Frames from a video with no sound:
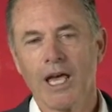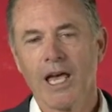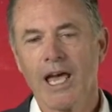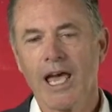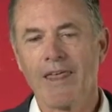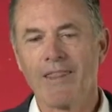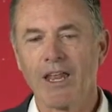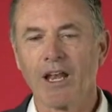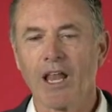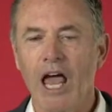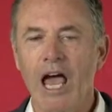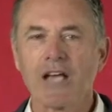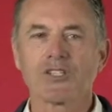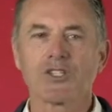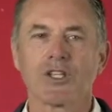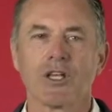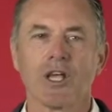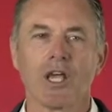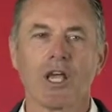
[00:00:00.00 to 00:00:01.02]
And then
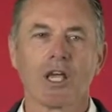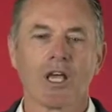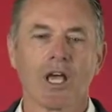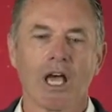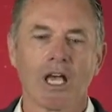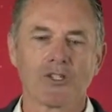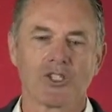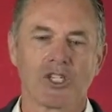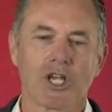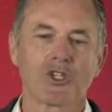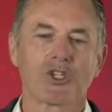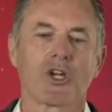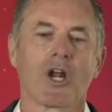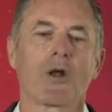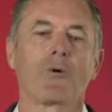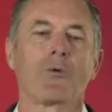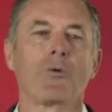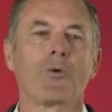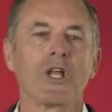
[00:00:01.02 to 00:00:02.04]
lastly, a session
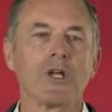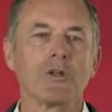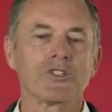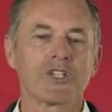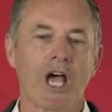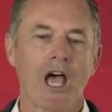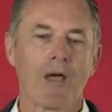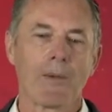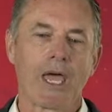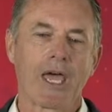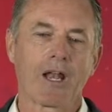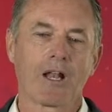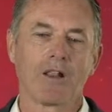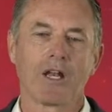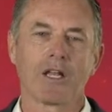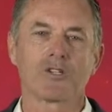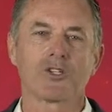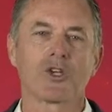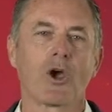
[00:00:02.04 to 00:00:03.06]
on real-time
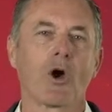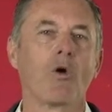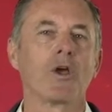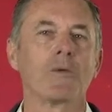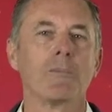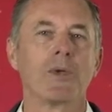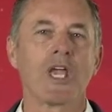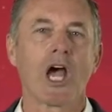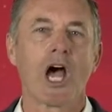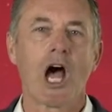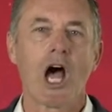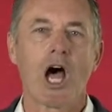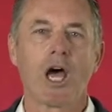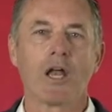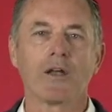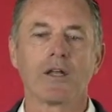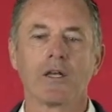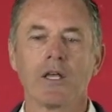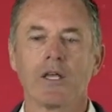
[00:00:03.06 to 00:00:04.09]
analytics going
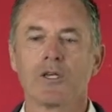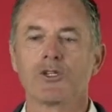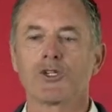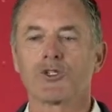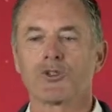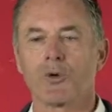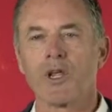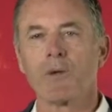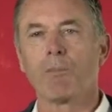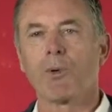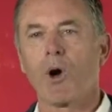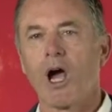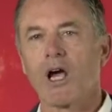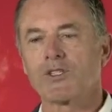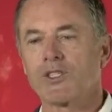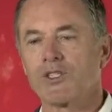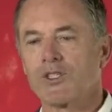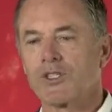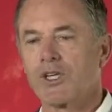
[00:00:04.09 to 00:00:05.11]
beyond stream
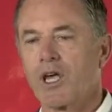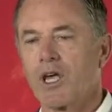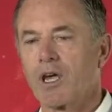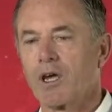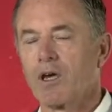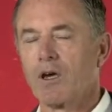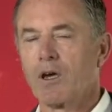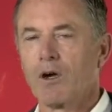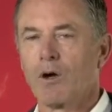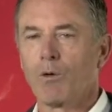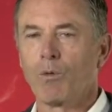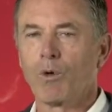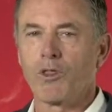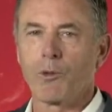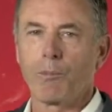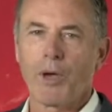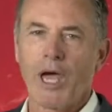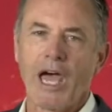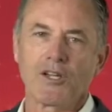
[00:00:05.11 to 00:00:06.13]
processing with
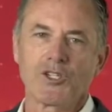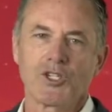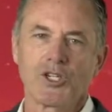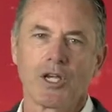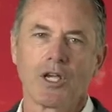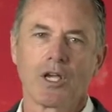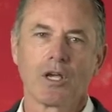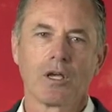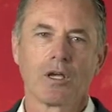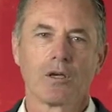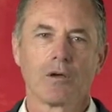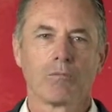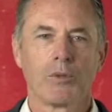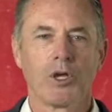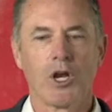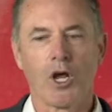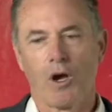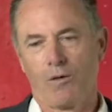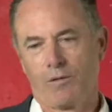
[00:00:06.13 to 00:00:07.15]
Apache
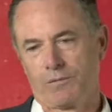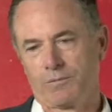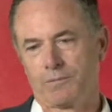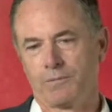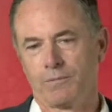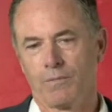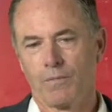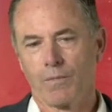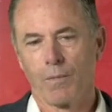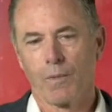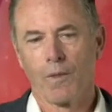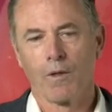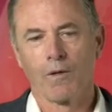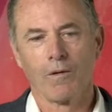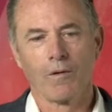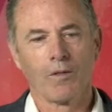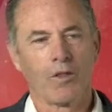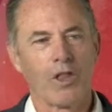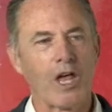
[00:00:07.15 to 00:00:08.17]
Pinot,
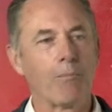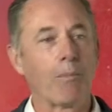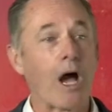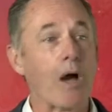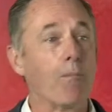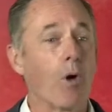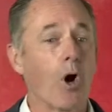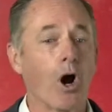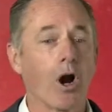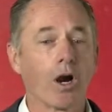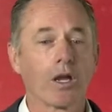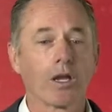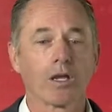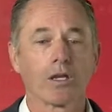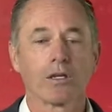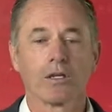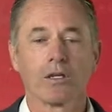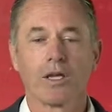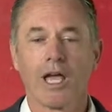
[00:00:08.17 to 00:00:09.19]
led by Mark
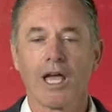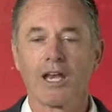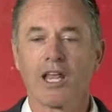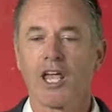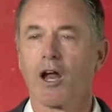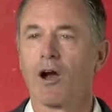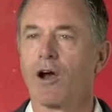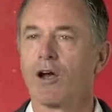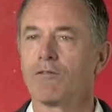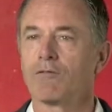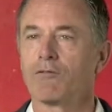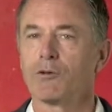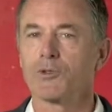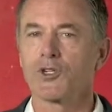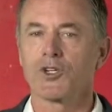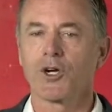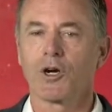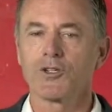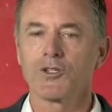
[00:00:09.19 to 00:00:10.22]
and Karen from
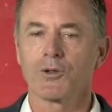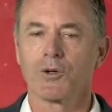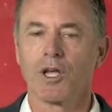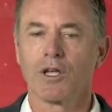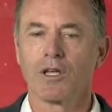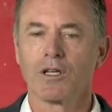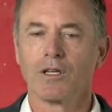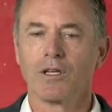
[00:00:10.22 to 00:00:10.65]
StarTree.